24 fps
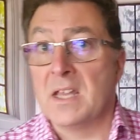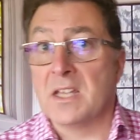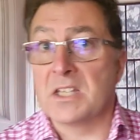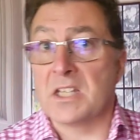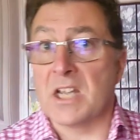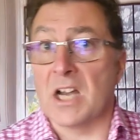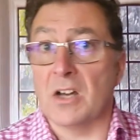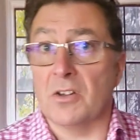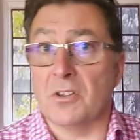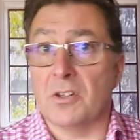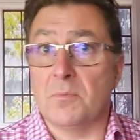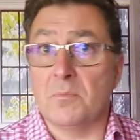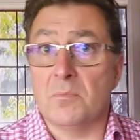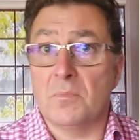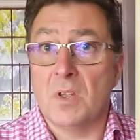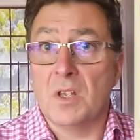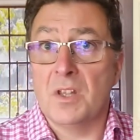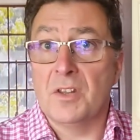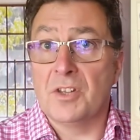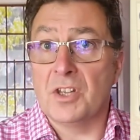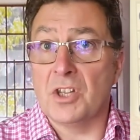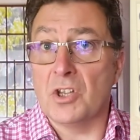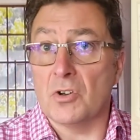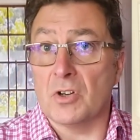Tell them
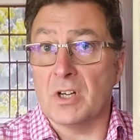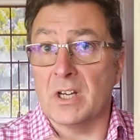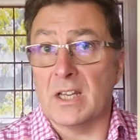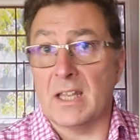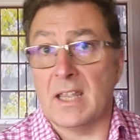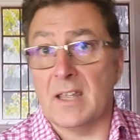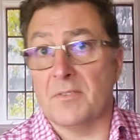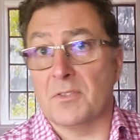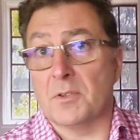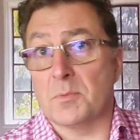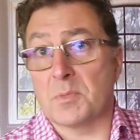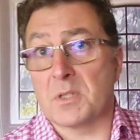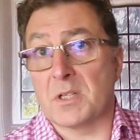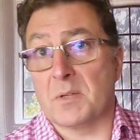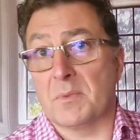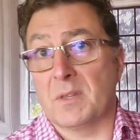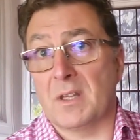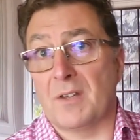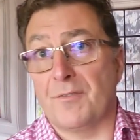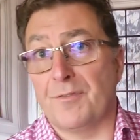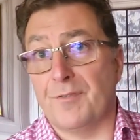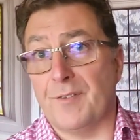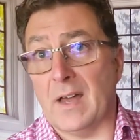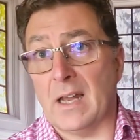that you're going to give them
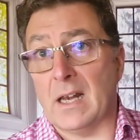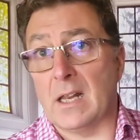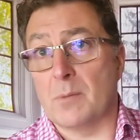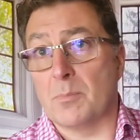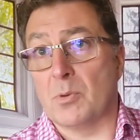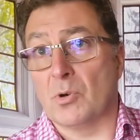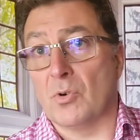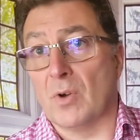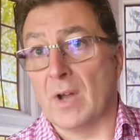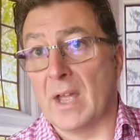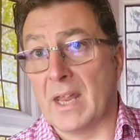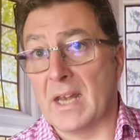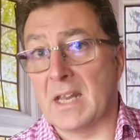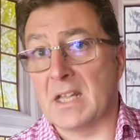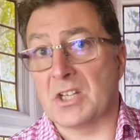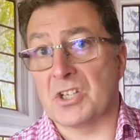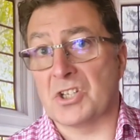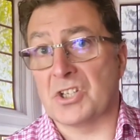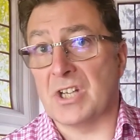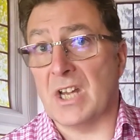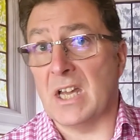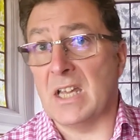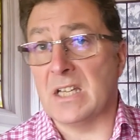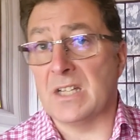something valuable in
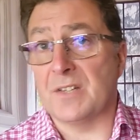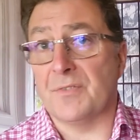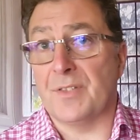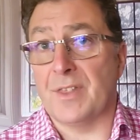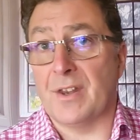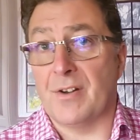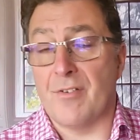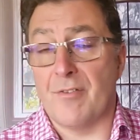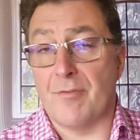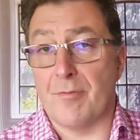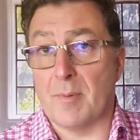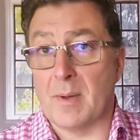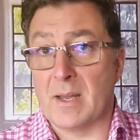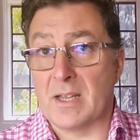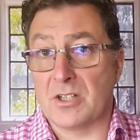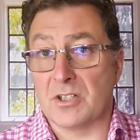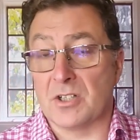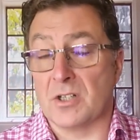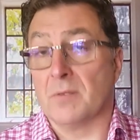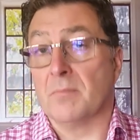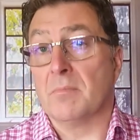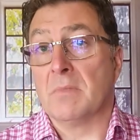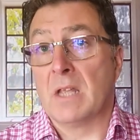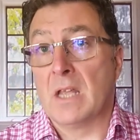exchange for their
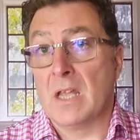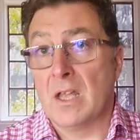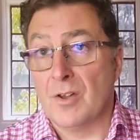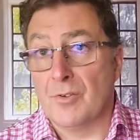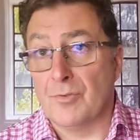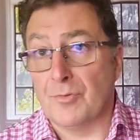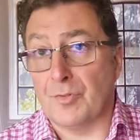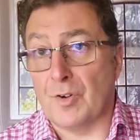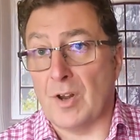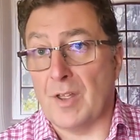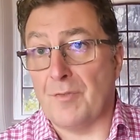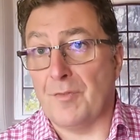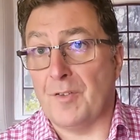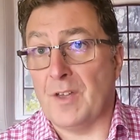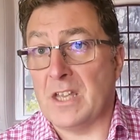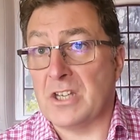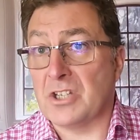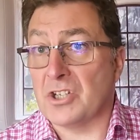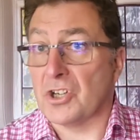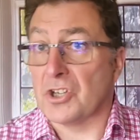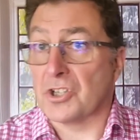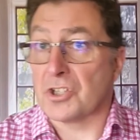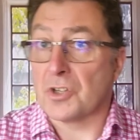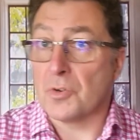information. Free
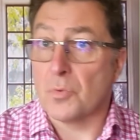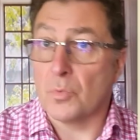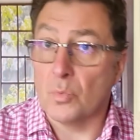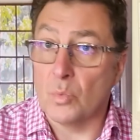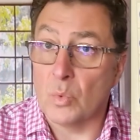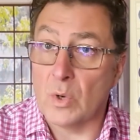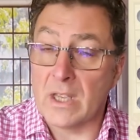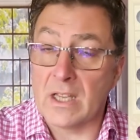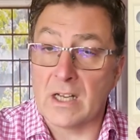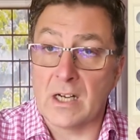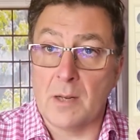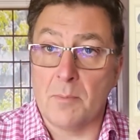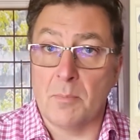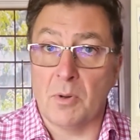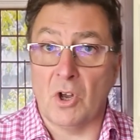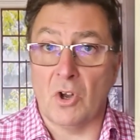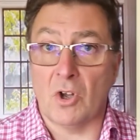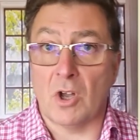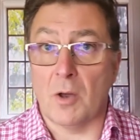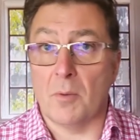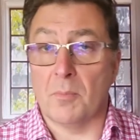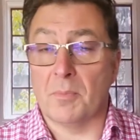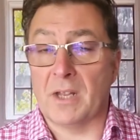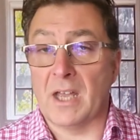features, weekly
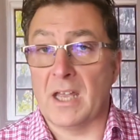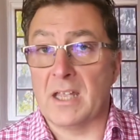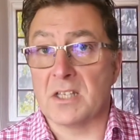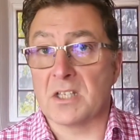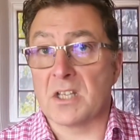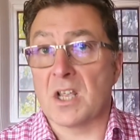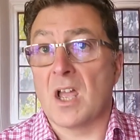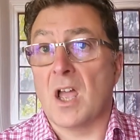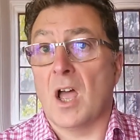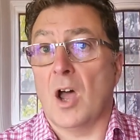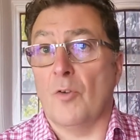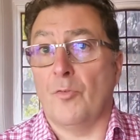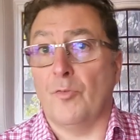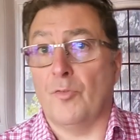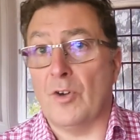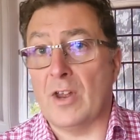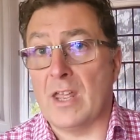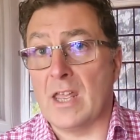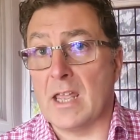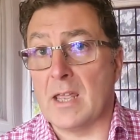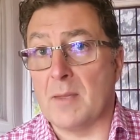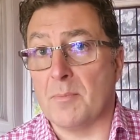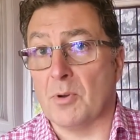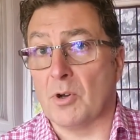blog updates, a
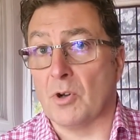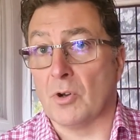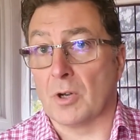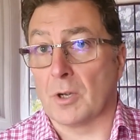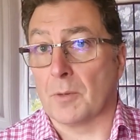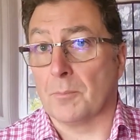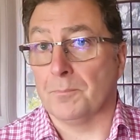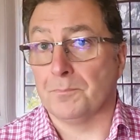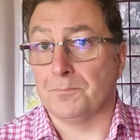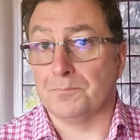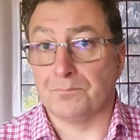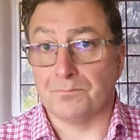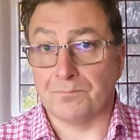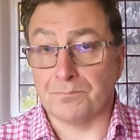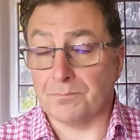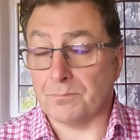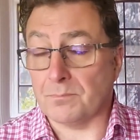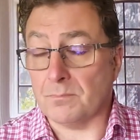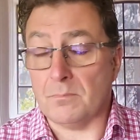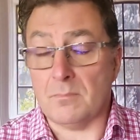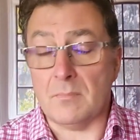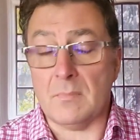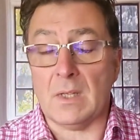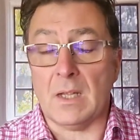free ebook.
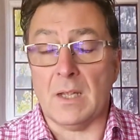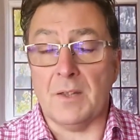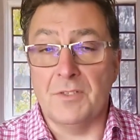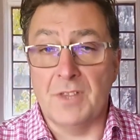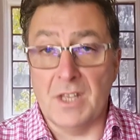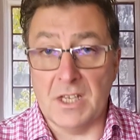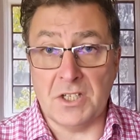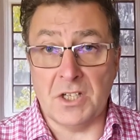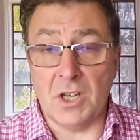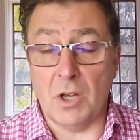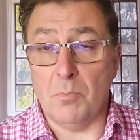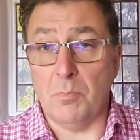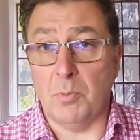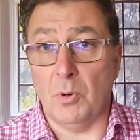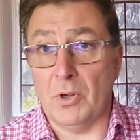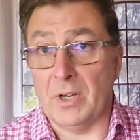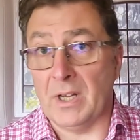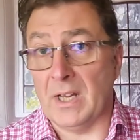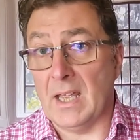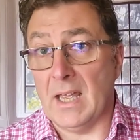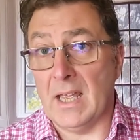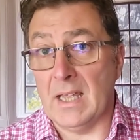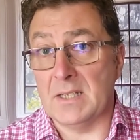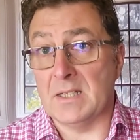There's no
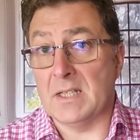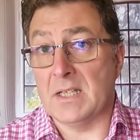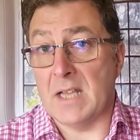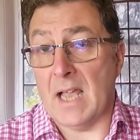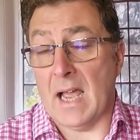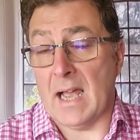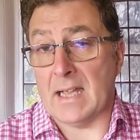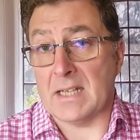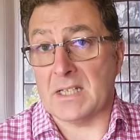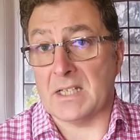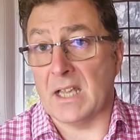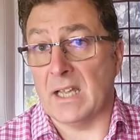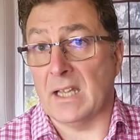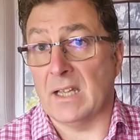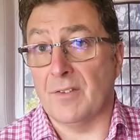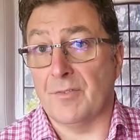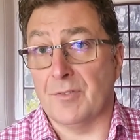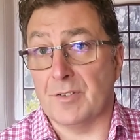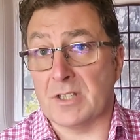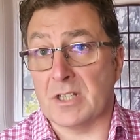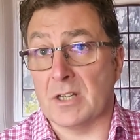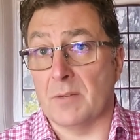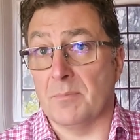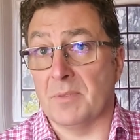point in asking
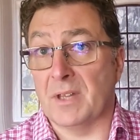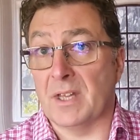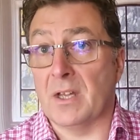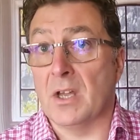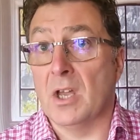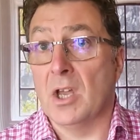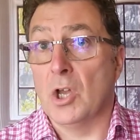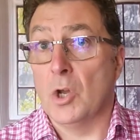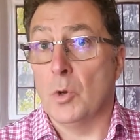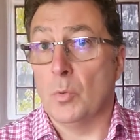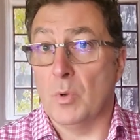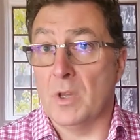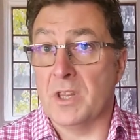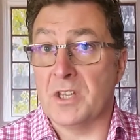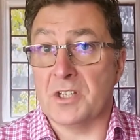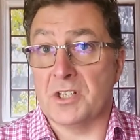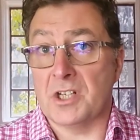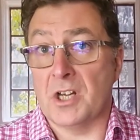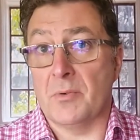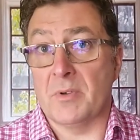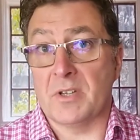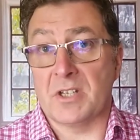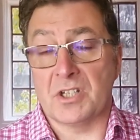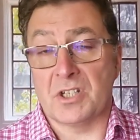for something where there's
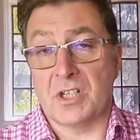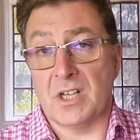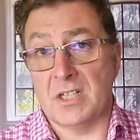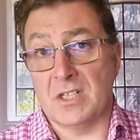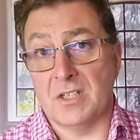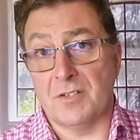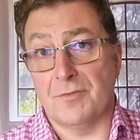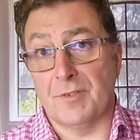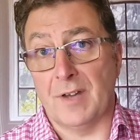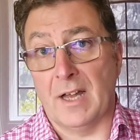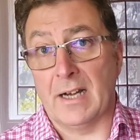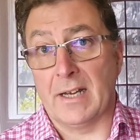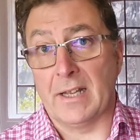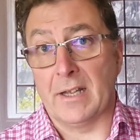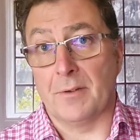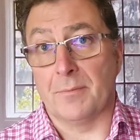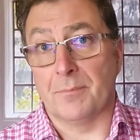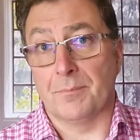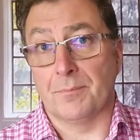no exchange of value.